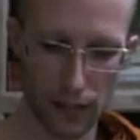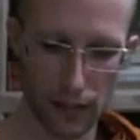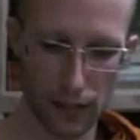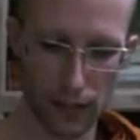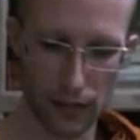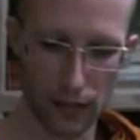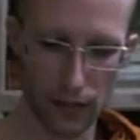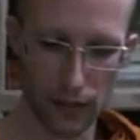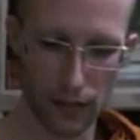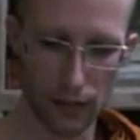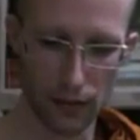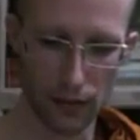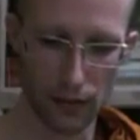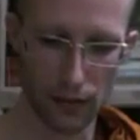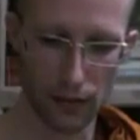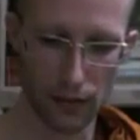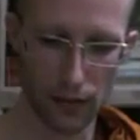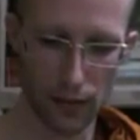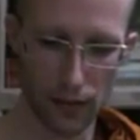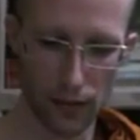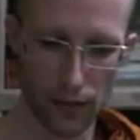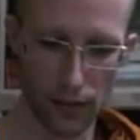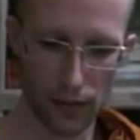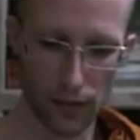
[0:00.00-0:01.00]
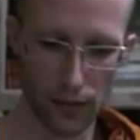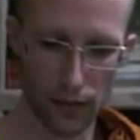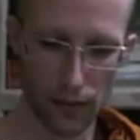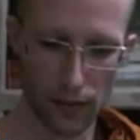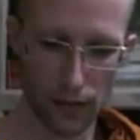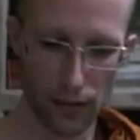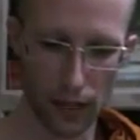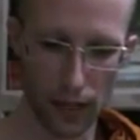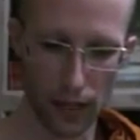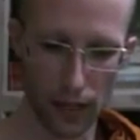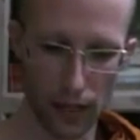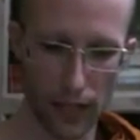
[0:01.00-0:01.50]
So
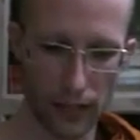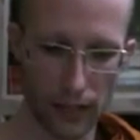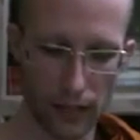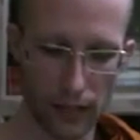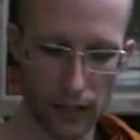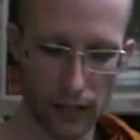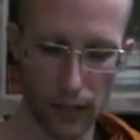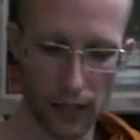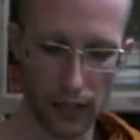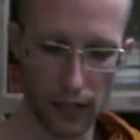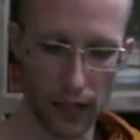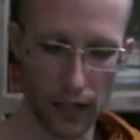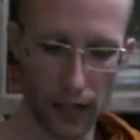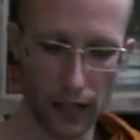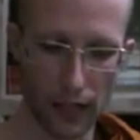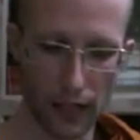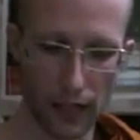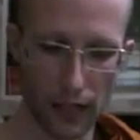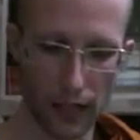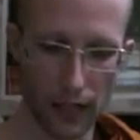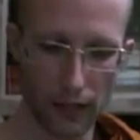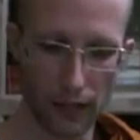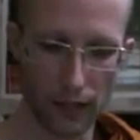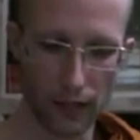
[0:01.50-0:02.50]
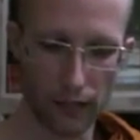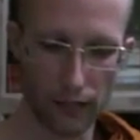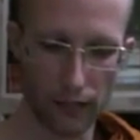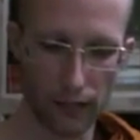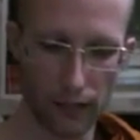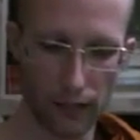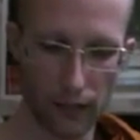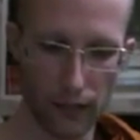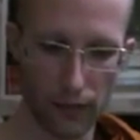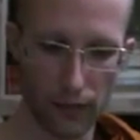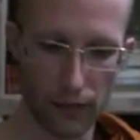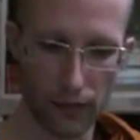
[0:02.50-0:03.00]
I can't speak highly
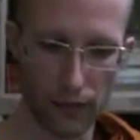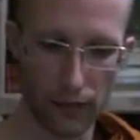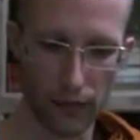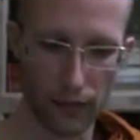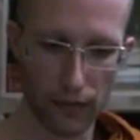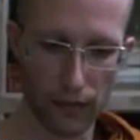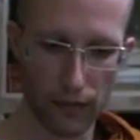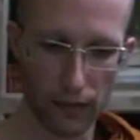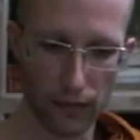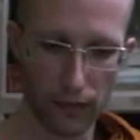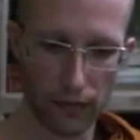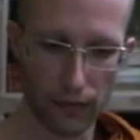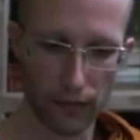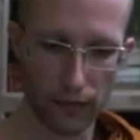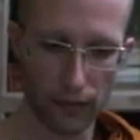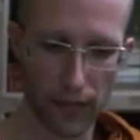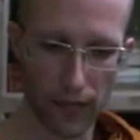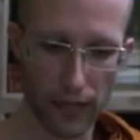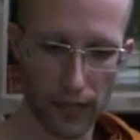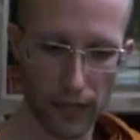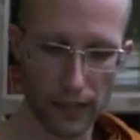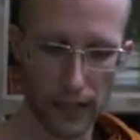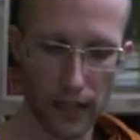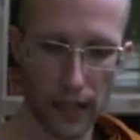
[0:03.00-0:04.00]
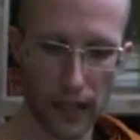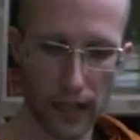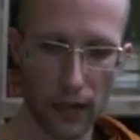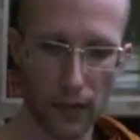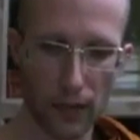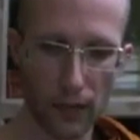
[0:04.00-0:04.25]
enough of, of, of monastic.